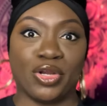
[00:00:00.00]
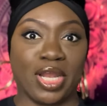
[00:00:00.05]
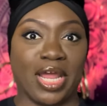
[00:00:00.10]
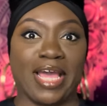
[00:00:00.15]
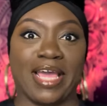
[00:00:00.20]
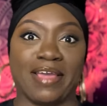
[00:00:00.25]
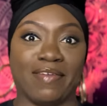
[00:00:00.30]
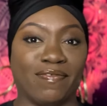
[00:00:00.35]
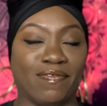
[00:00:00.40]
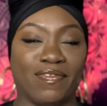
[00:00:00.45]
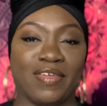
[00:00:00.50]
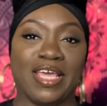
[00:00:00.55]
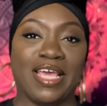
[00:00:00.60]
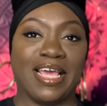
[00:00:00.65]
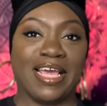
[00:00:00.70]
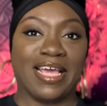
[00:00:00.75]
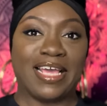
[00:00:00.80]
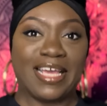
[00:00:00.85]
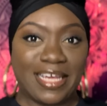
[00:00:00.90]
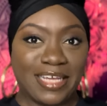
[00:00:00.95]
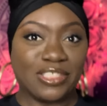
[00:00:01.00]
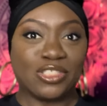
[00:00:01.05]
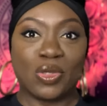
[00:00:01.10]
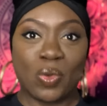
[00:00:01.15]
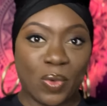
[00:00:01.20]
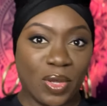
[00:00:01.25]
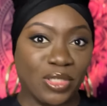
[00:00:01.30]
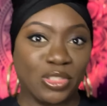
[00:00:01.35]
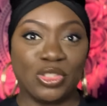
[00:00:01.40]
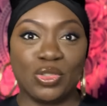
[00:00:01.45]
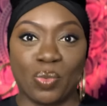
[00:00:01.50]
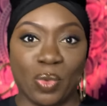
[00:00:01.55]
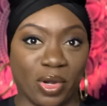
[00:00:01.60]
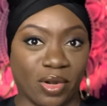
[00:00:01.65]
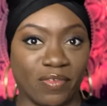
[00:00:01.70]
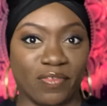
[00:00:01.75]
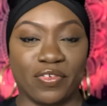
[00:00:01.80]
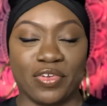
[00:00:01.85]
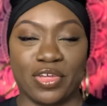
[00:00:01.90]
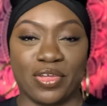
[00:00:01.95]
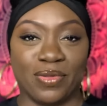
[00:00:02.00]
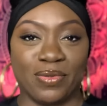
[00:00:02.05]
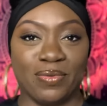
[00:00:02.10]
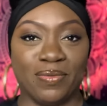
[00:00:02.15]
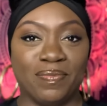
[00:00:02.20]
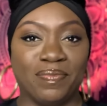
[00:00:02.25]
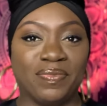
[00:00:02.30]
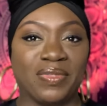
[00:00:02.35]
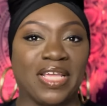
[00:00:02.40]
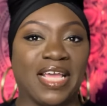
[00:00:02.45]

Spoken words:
life is going to work for you.